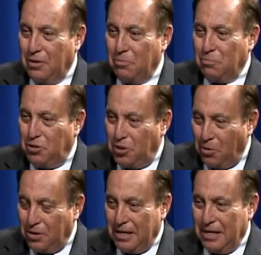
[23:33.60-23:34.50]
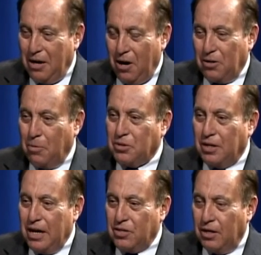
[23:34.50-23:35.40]
the show today, Doctor. I was going
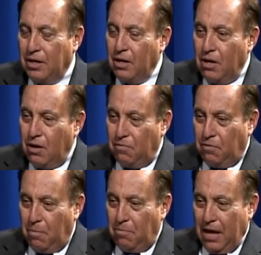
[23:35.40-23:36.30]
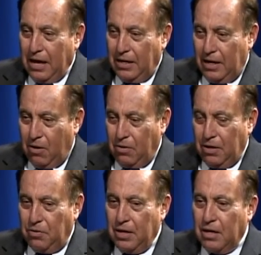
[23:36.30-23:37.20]
to ask you, from that area,
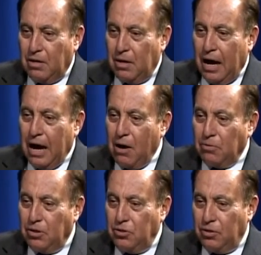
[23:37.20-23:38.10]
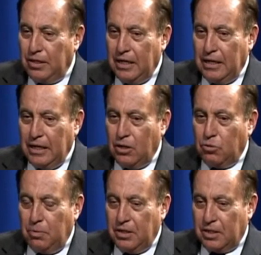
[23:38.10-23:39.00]
then how did you get in,
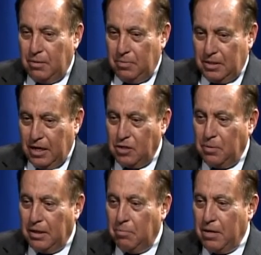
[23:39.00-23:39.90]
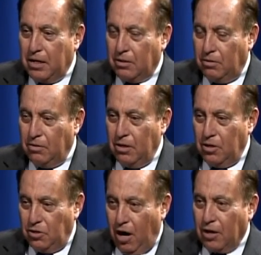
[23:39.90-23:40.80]
besides being a medical
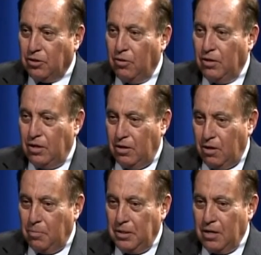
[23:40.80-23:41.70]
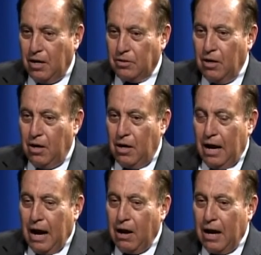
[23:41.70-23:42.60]
doctor and an Army doctor,
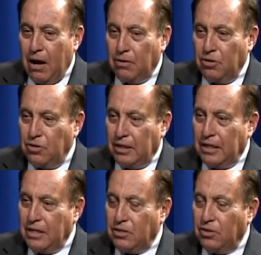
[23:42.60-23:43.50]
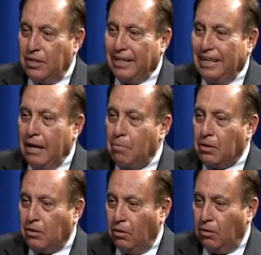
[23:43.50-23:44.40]
how did you get into the
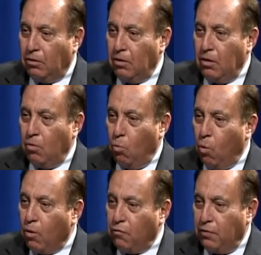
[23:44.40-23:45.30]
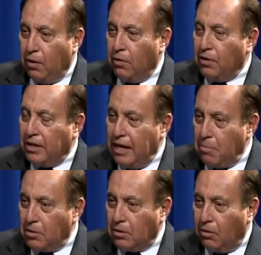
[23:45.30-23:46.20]
chemical warfare, the
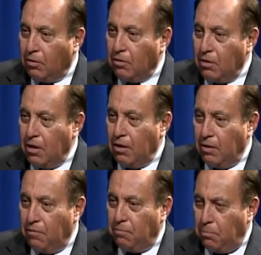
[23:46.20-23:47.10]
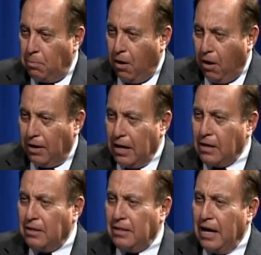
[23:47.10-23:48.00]
chemical part? How
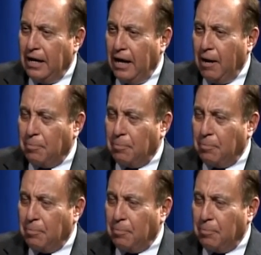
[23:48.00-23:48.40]
did that happen?